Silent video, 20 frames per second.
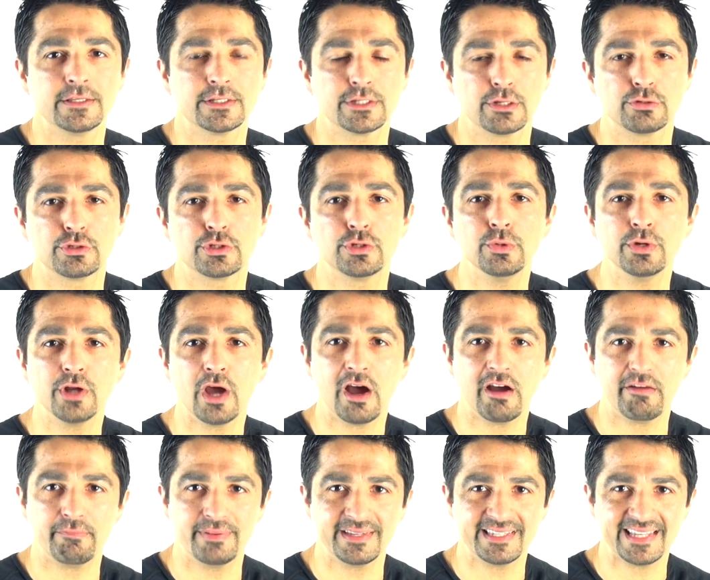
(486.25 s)
so
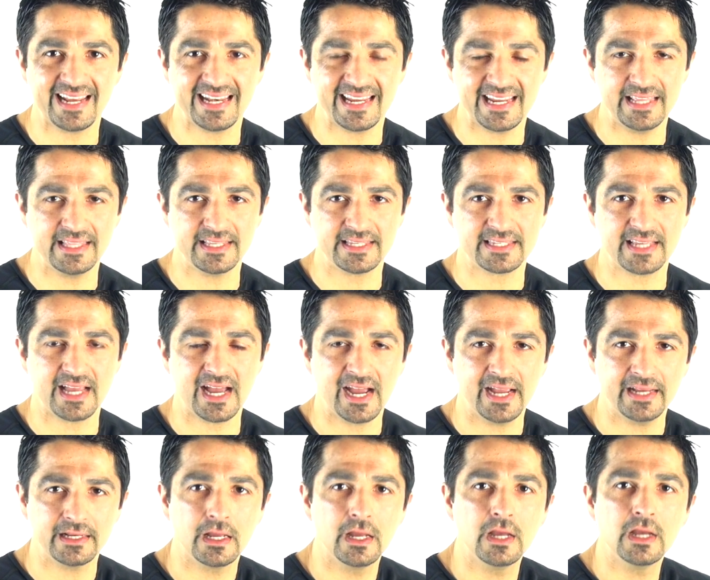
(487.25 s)
2.5% either
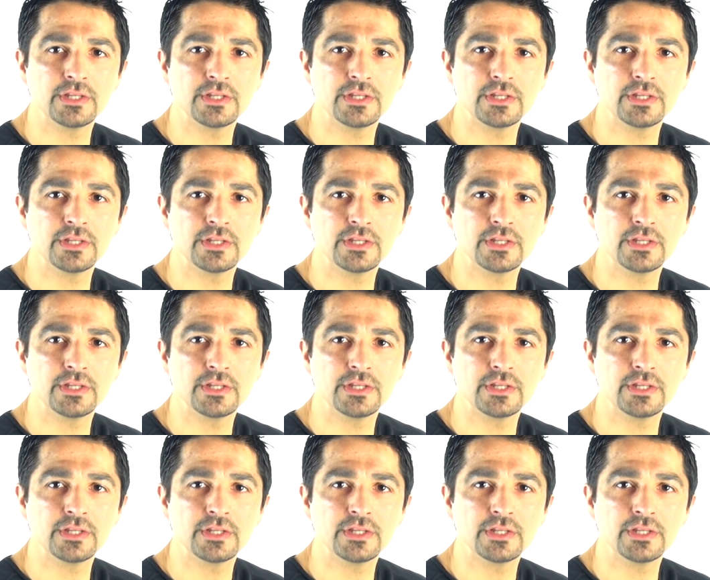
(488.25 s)
side.